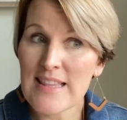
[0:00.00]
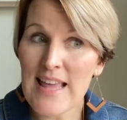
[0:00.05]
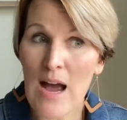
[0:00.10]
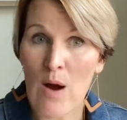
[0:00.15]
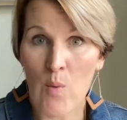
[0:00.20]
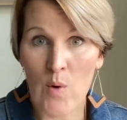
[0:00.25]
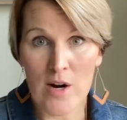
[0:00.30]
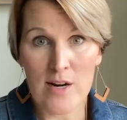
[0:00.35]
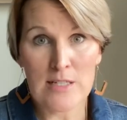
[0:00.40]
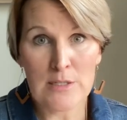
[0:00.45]
that
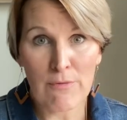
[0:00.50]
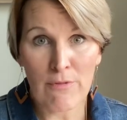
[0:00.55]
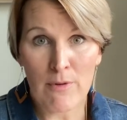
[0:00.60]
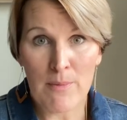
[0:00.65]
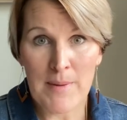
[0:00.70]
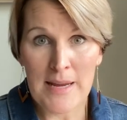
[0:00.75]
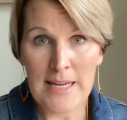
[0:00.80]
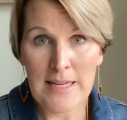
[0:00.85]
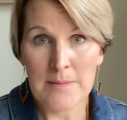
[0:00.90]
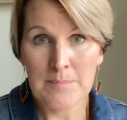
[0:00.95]
works for
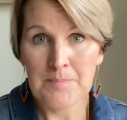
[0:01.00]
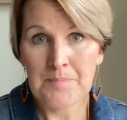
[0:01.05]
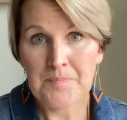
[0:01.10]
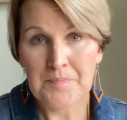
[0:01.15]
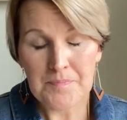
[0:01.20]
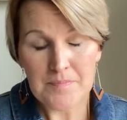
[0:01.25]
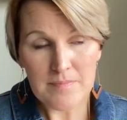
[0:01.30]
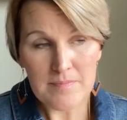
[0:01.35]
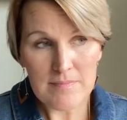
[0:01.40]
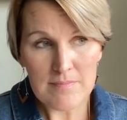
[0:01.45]
me.
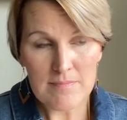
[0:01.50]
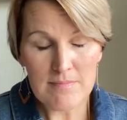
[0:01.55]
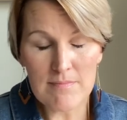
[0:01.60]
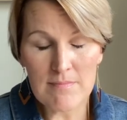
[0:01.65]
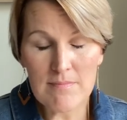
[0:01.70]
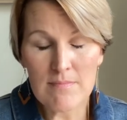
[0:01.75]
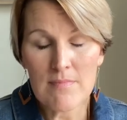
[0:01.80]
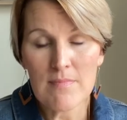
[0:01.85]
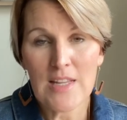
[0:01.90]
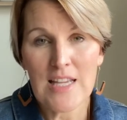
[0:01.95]

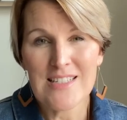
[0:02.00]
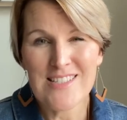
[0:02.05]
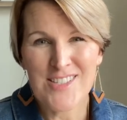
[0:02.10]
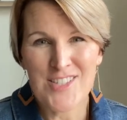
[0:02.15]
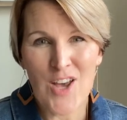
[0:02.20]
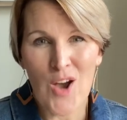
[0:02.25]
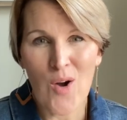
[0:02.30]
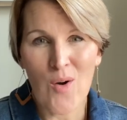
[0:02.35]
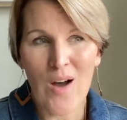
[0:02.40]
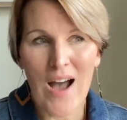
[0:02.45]

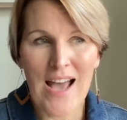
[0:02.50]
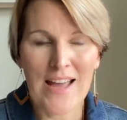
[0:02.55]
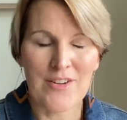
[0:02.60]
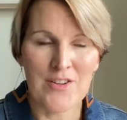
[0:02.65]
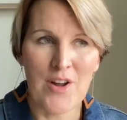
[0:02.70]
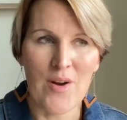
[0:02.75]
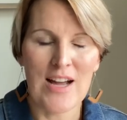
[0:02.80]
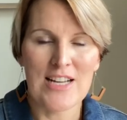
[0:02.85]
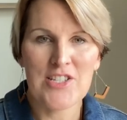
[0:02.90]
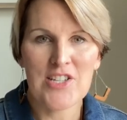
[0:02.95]
So I don't
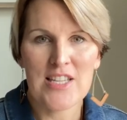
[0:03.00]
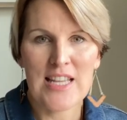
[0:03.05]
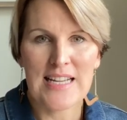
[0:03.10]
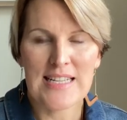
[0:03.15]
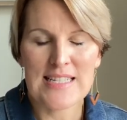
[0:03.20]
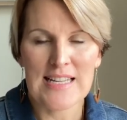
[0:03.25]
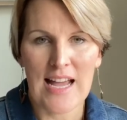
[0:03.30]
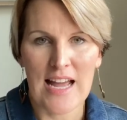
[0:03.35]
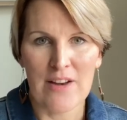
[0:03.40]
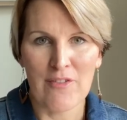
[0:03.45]
know, I just think
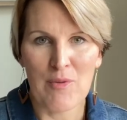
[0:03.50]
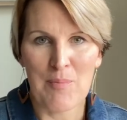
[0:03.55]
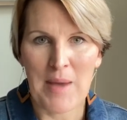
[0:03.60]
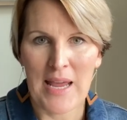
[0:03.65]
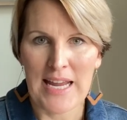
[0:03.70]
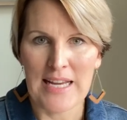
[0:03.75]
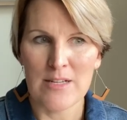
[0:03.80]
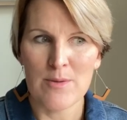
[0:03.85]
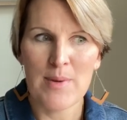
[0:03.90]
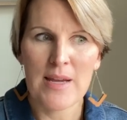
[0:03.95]
it's kind of a
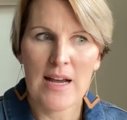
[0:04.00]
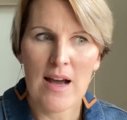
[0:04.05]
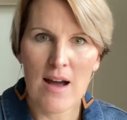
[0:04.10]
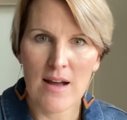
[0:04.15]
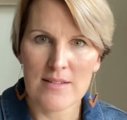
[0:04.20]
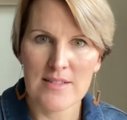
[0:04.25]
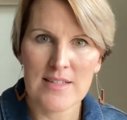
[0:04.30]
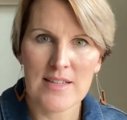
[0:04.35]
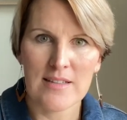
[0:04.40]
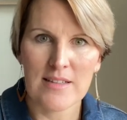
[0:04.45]
pain to be
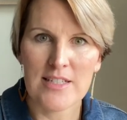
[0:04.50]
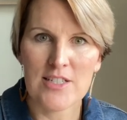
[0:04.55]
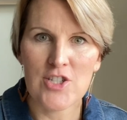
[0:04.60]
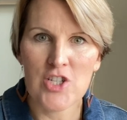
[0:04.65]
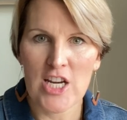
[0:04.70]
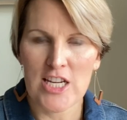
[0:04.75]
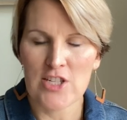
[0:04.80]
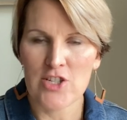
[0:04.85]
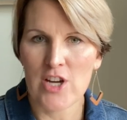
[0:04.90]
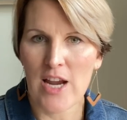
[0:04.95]
constantly
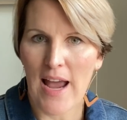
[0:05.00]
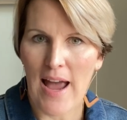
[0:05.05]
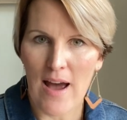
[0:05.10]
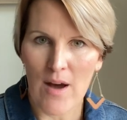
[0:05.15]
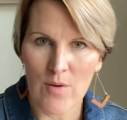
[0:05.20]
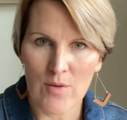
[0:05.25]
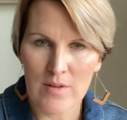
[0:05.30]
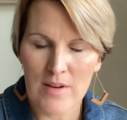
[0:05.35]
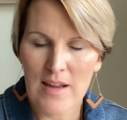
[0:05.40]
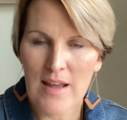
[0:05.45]
changing
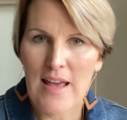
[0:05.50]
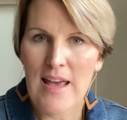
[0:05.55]
out